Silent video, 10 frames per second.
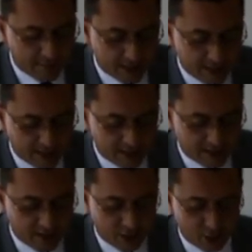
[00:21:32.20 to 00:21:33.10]
and begin
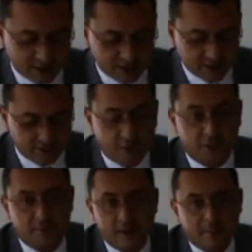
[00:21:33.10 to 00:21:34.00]
uh, using a
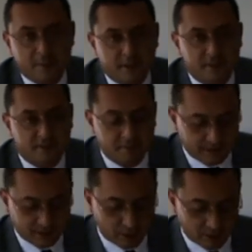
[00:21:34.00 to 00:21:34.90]
foreign paper money of
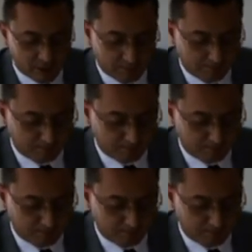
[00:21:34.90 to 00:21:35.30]
better quality.